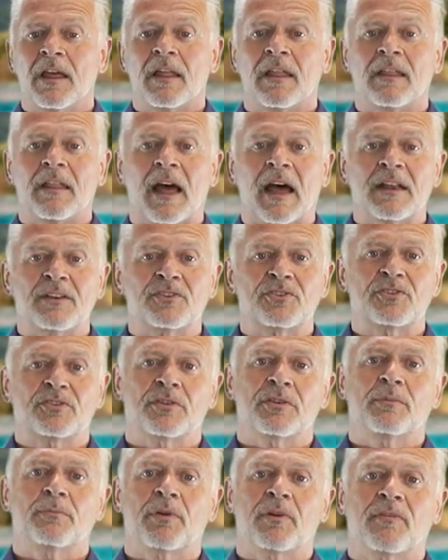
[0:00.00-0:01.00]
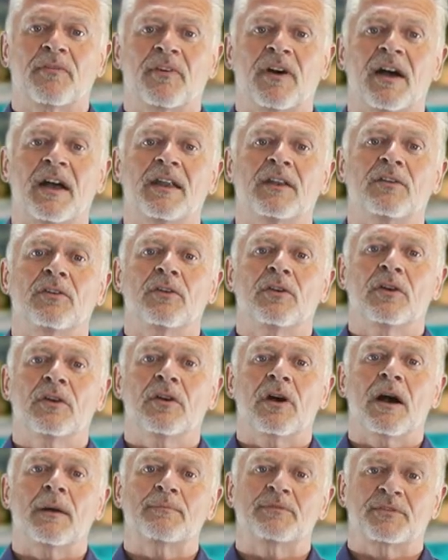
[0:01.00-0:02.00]
that should provide good
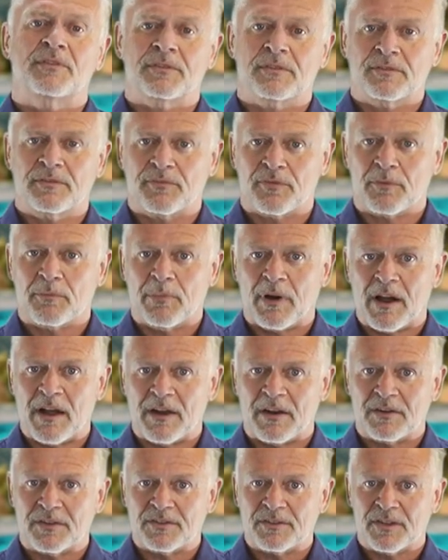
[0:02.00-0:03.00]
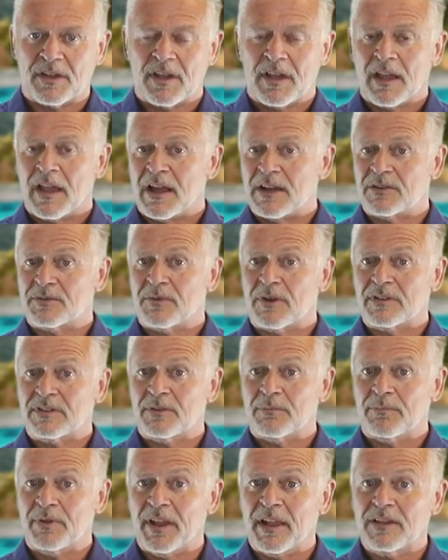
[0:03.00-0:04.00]
options for buyers, as
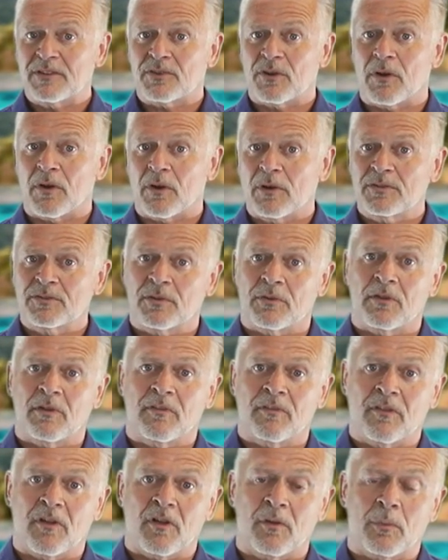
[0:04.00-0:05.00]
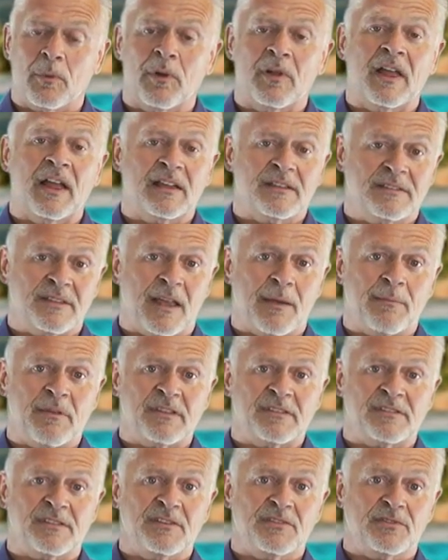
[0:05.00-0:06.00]
Russian pinks are also available as
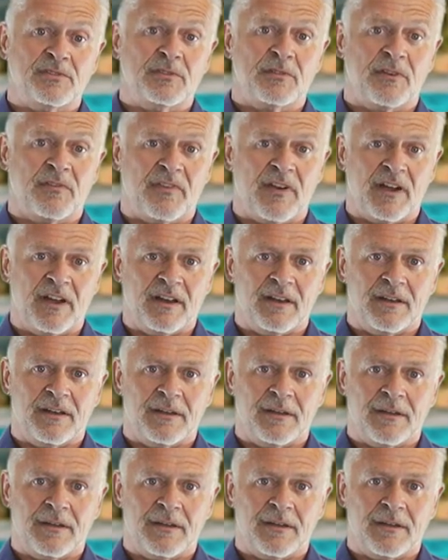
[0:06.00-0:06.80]
MSC certified.